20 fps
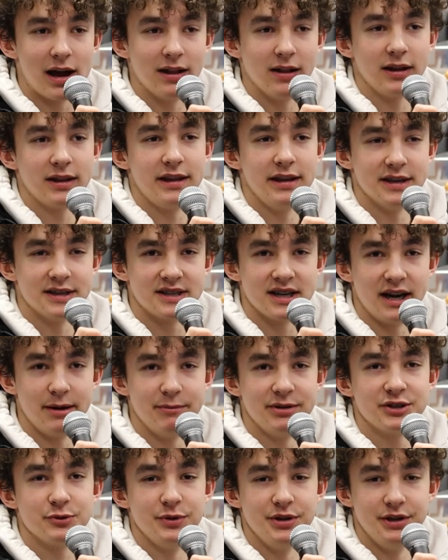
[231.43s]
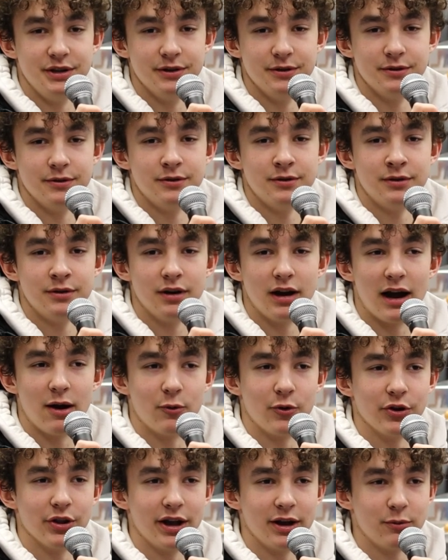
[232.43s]
I like the assignments we do, how
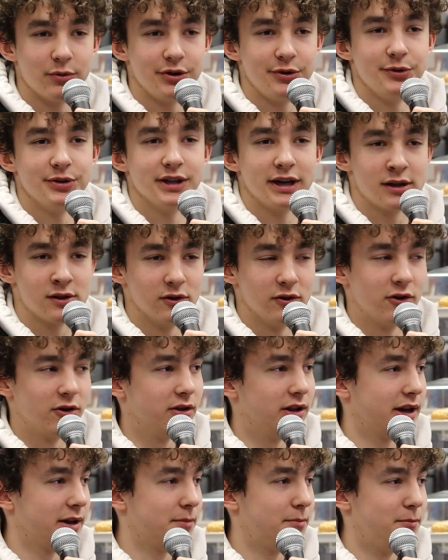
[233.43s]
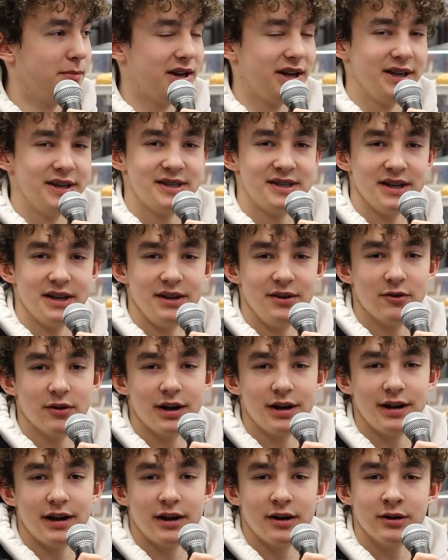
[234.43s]
we're like we're doing like a little like mini city
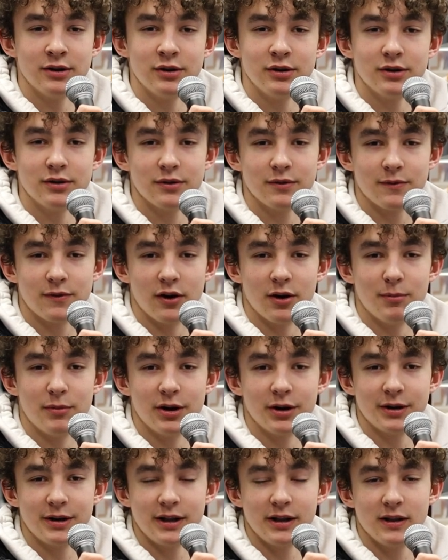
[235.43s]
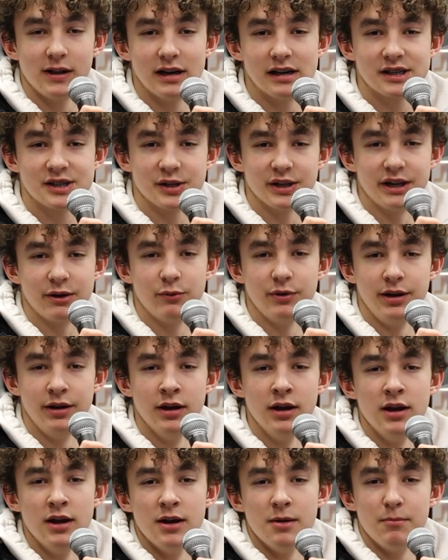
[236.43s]
right now for our marketing class. So, like we
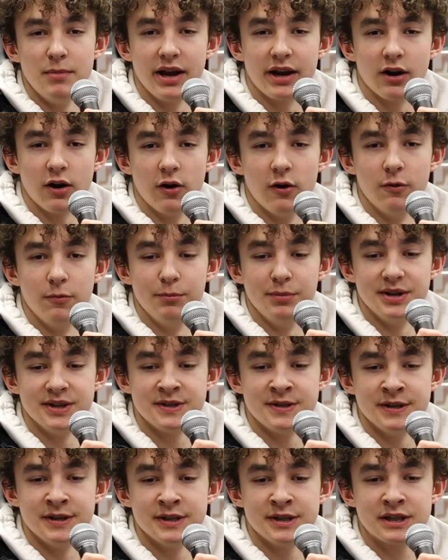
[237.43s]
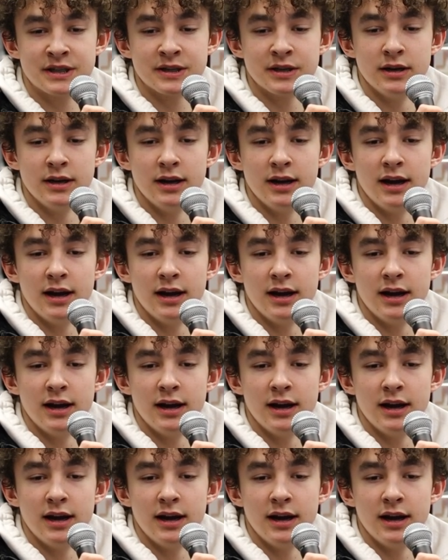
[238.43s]
make our own business.